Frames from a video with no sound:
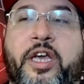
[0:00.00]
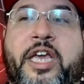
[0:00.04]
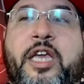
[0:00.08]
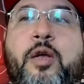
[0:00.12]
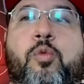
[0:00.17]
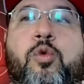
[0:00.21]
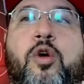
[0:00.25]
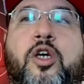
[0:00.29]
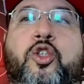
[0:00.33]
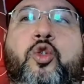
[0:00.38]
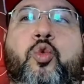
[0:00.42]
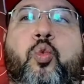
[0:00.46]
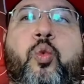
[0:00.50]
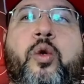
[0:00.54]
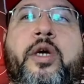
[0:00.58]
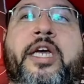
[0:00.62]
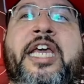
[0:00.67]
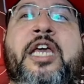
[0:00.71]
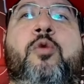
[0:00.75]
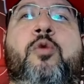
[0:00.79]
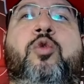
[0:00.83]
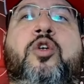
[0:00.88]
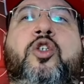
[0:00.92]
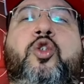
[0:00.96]
he was
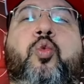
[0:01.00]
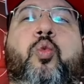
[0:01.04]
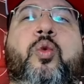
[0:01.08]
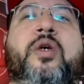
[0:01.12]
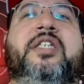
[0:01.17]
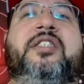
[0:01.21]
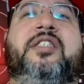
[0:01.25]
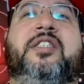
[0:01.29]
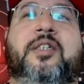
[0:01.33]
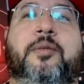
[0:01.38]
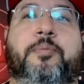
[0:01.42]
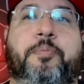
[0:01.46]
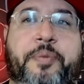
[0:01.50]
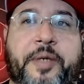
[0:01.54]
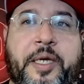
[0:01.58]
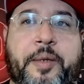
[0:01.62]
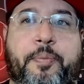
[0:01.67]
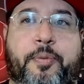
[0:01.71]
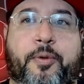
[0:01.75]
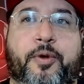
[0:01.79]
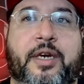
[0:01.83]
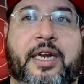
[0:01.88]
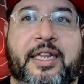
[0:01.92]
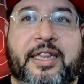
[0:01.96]
he was with some
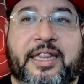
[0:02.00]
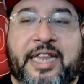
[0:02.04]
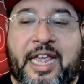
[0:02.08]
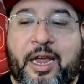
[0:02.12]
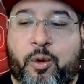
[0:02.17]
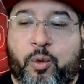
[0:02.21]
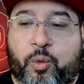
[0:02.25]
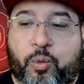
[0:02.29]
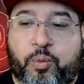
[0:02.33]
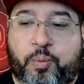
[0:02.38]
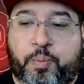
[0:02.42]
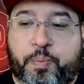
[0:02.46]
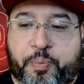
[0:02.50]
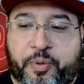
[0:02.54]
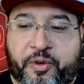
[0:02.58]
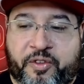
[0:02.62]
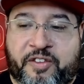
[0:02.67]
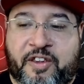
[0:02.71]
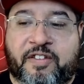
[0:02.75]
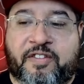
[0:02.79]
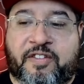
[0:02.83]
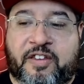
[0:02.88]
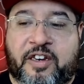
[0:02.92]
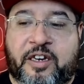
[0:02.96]
people that they
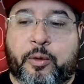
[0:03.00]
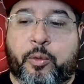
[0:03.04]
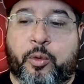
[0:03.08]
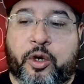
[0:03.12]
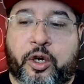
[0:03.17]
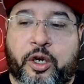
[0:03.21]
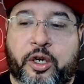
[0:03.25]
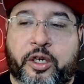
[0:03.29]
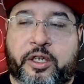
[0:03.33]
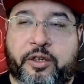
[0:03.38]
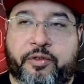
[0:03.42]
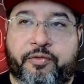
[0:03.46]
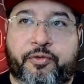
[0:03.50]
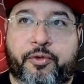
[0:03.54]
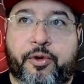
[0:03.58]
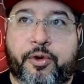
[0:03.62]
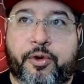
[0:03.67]
potentially were looking for.